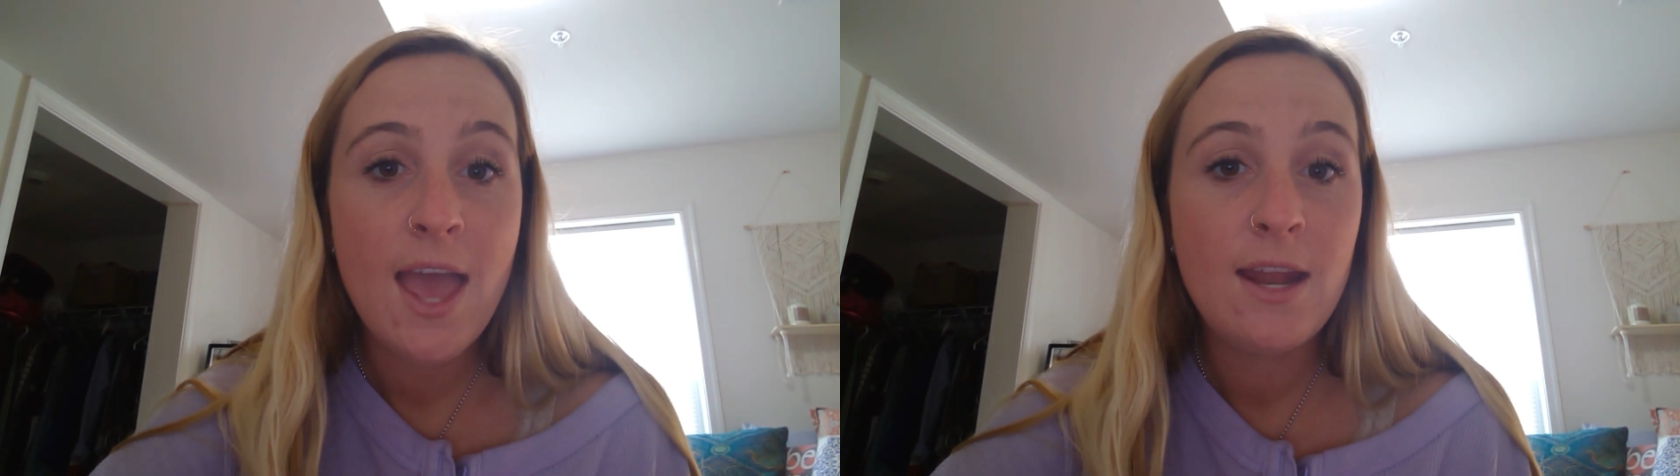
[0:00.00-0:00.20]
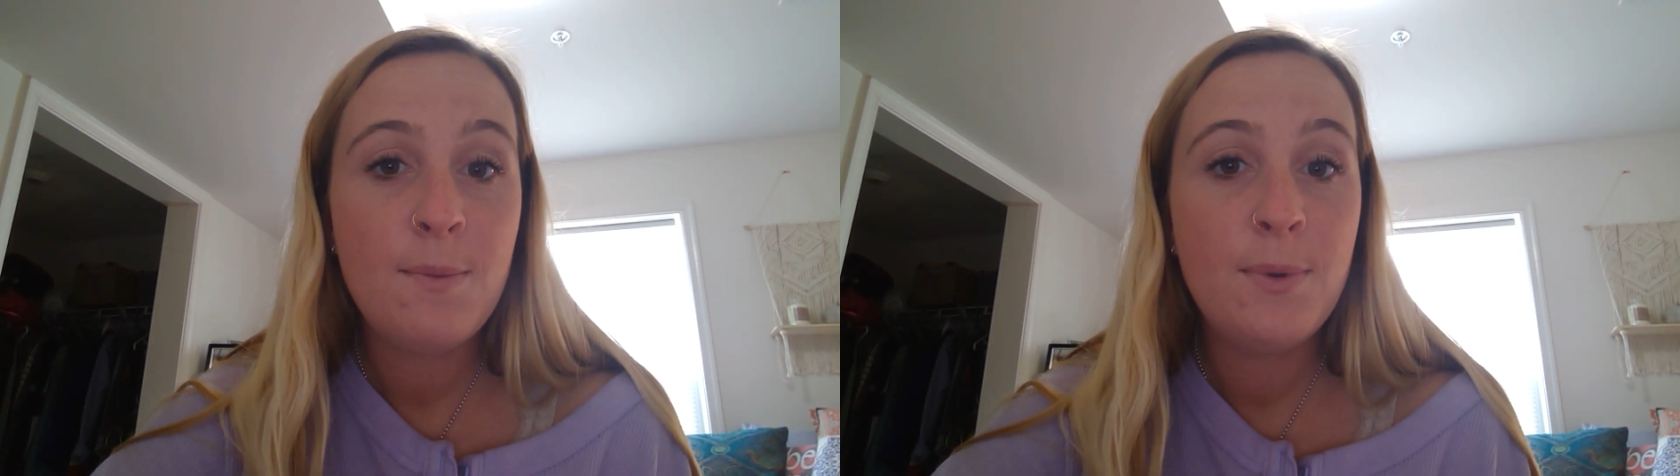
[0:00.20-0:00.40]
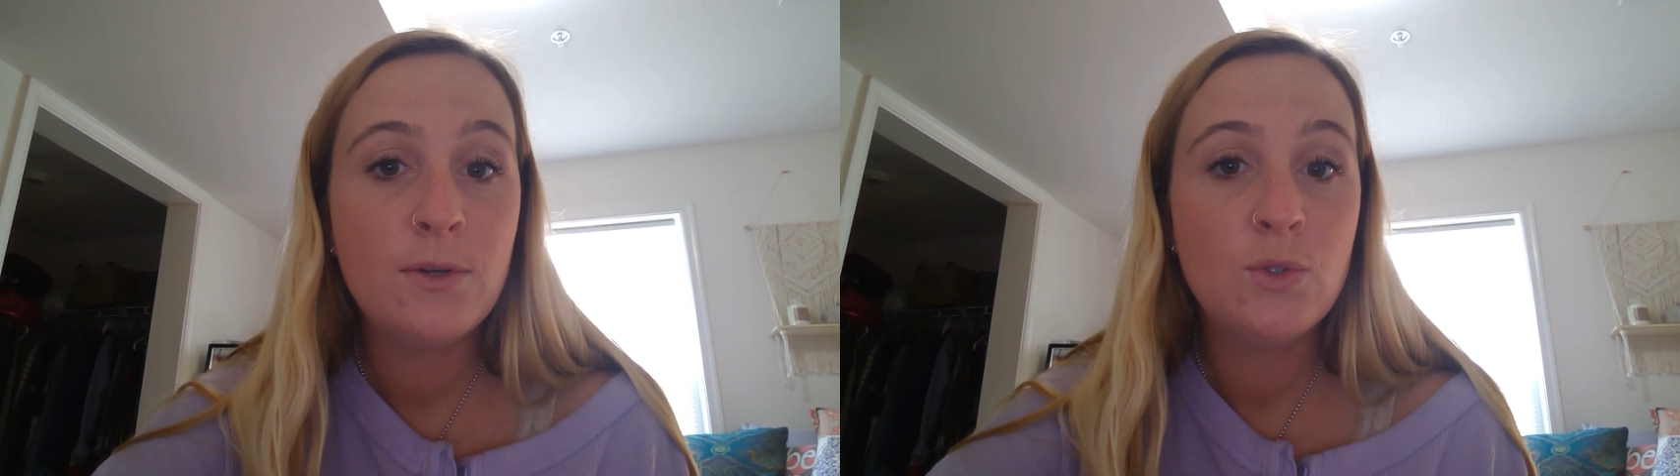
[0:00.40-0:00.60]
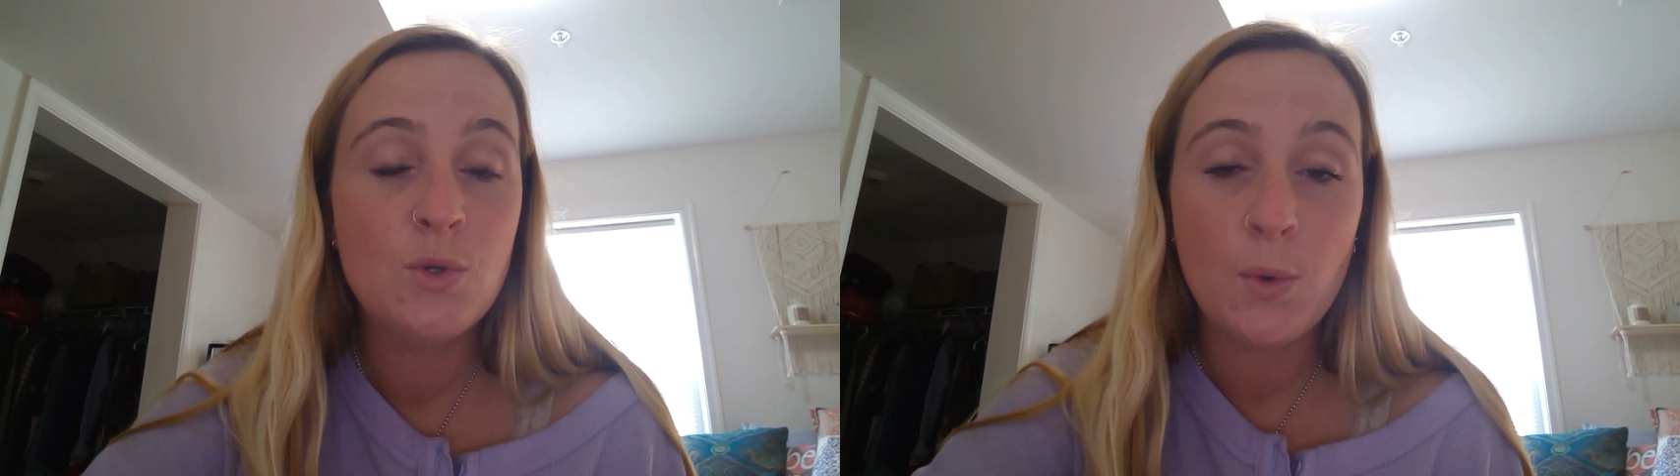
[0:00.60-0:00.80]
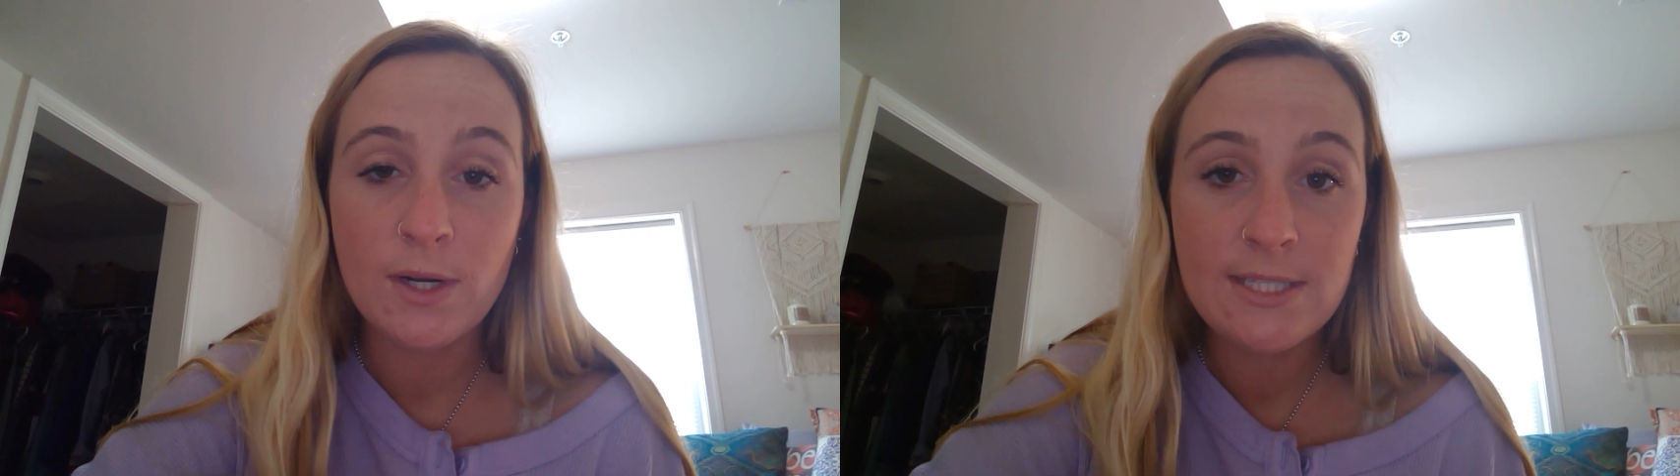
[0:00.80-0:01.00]
And to build
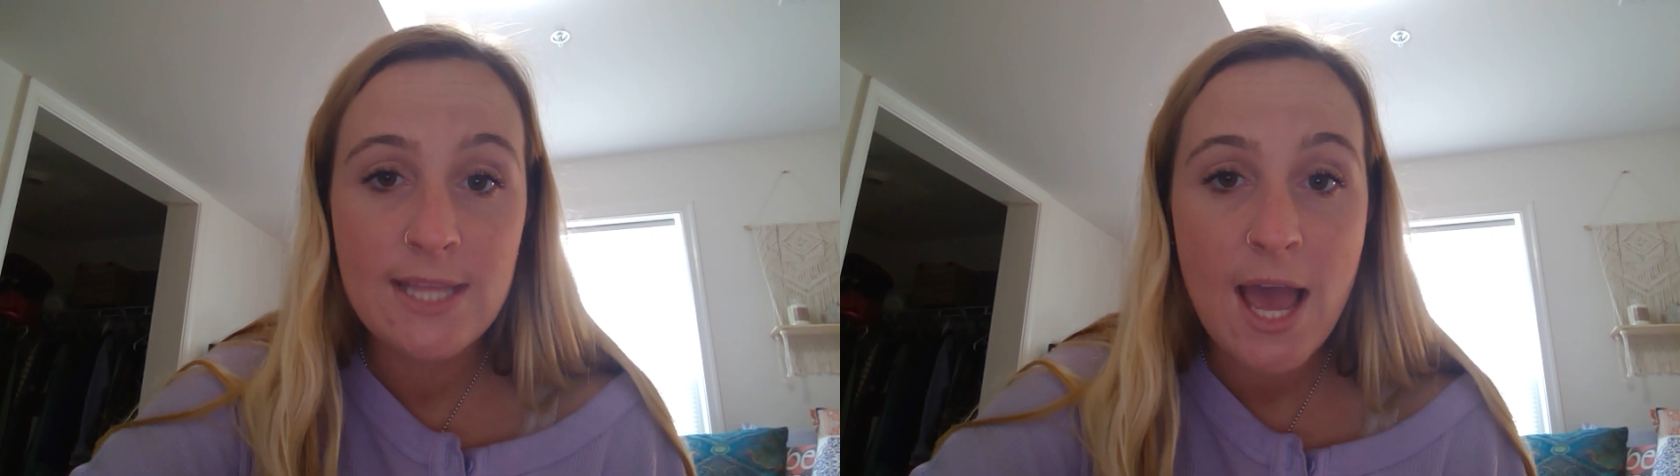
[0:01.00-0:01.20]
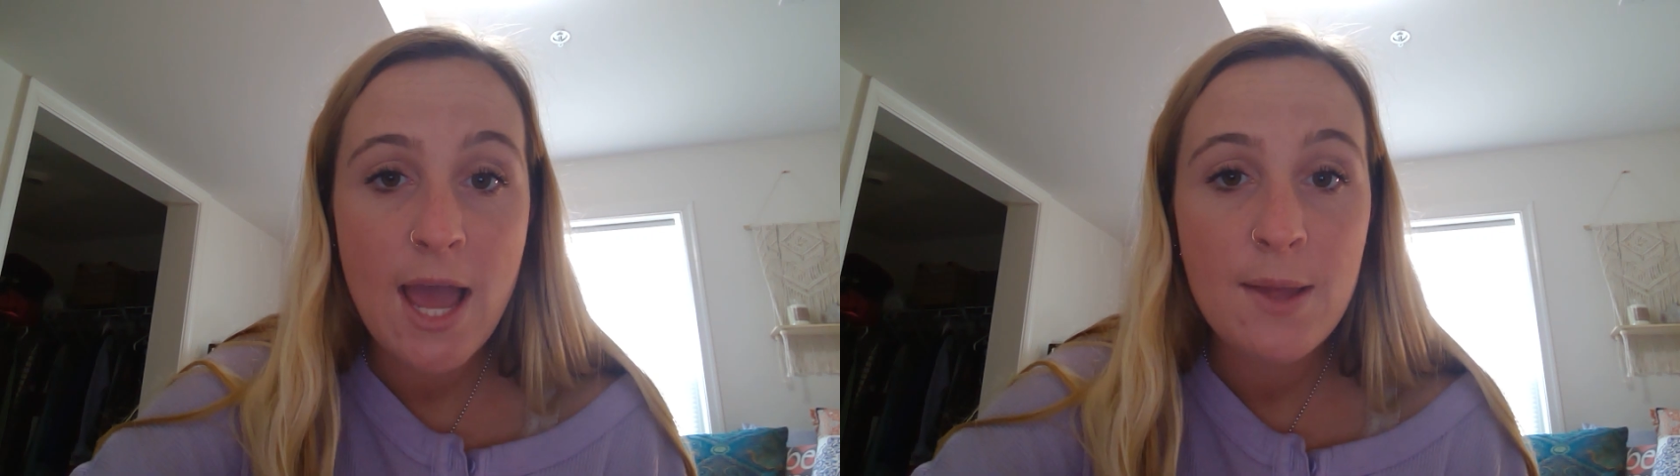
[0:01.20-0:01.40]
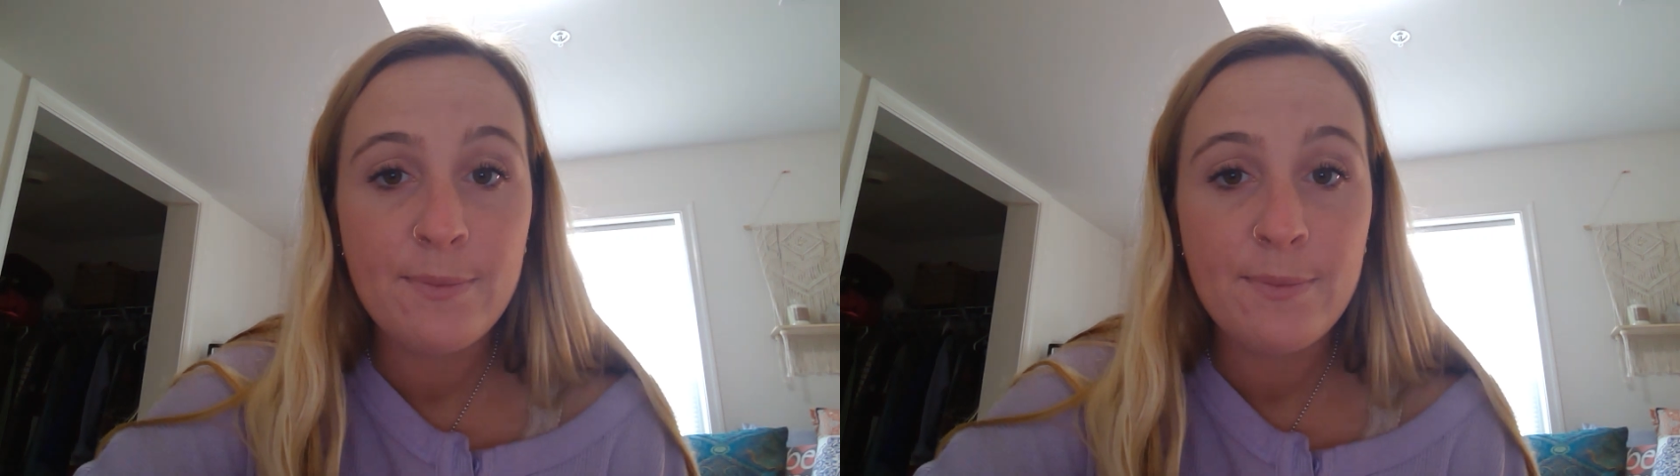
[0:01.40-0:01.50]
towards that,